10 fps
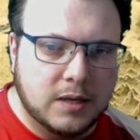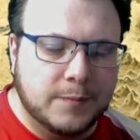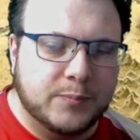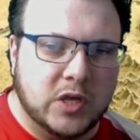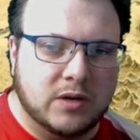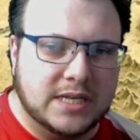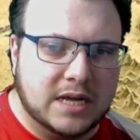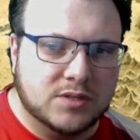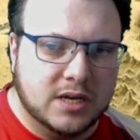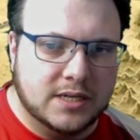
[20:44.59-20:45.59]
The only
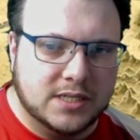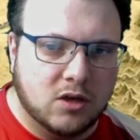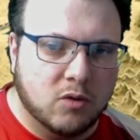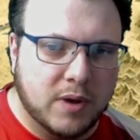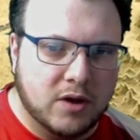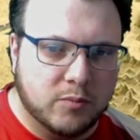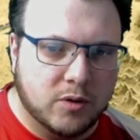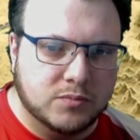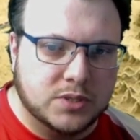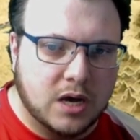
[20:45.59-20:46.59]
downside is the Gunpowder
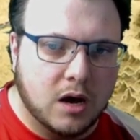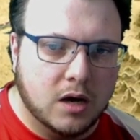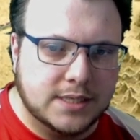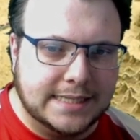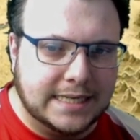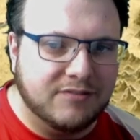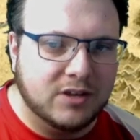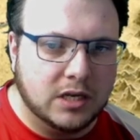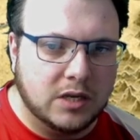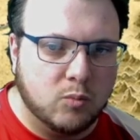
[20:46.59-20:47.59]
Bombs are
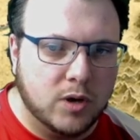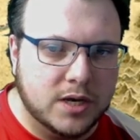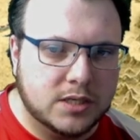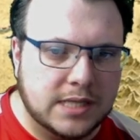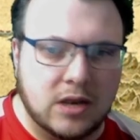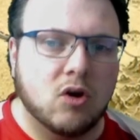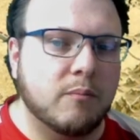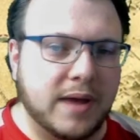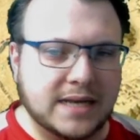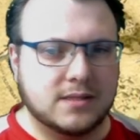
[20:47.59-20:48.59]
significantly worse. They're not
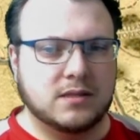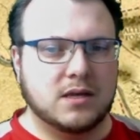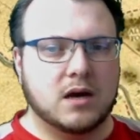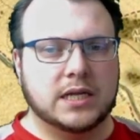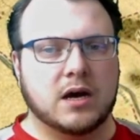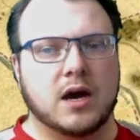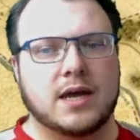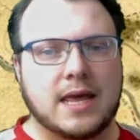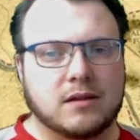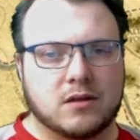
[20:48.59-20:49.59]
better than the Iron
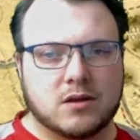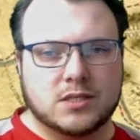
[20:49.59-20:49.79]
Hail Guns.